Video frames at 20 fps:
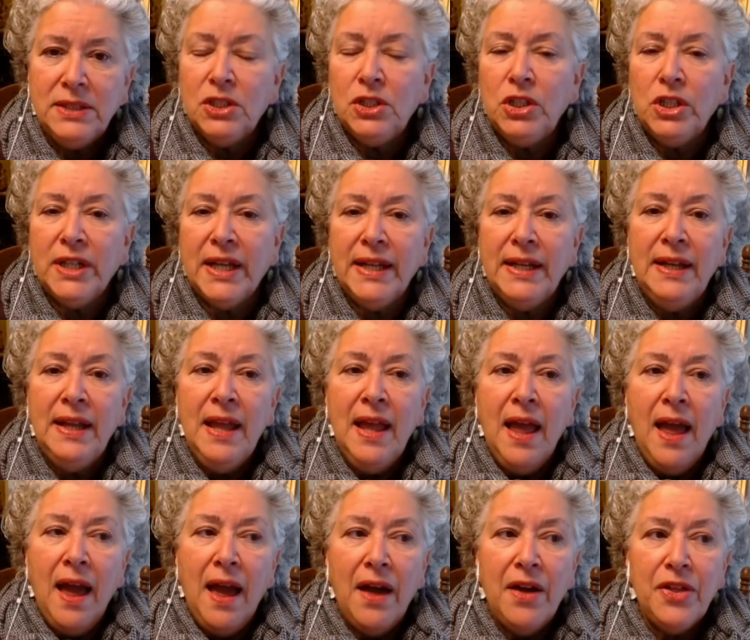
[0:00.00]
to look at
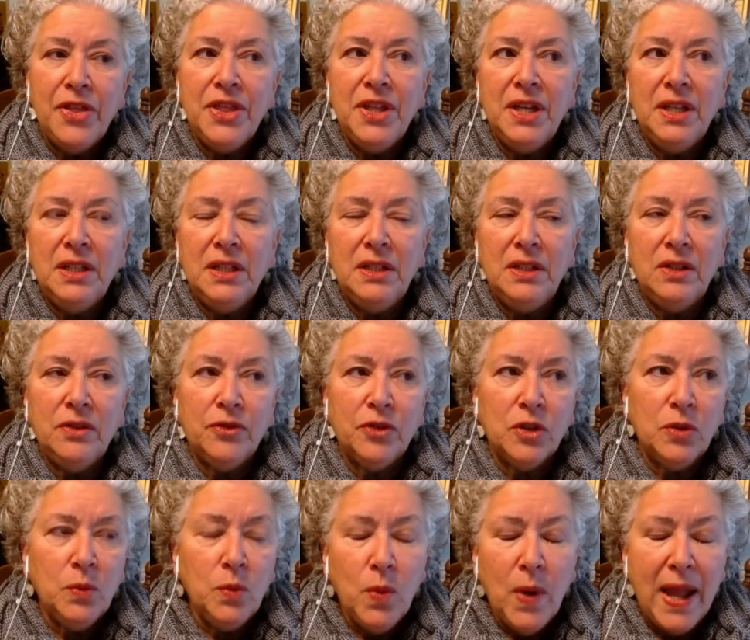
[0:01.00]
health in a
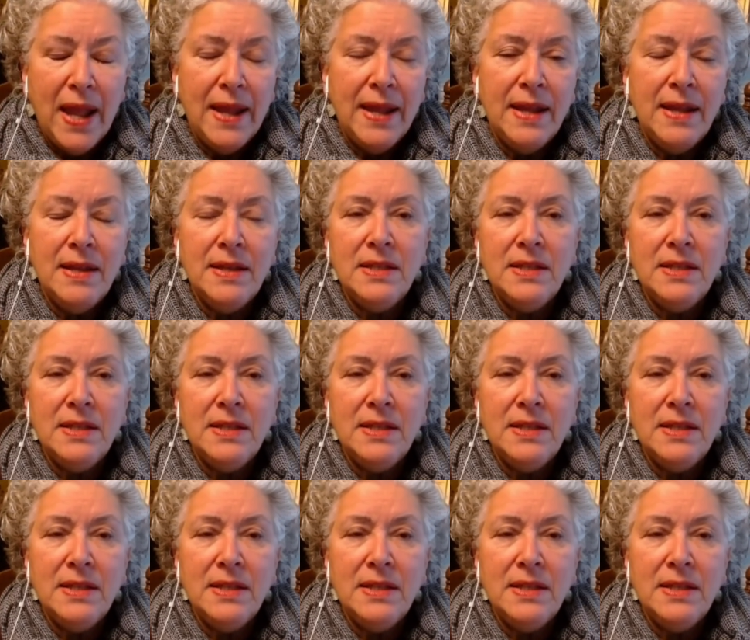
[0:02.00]
different way,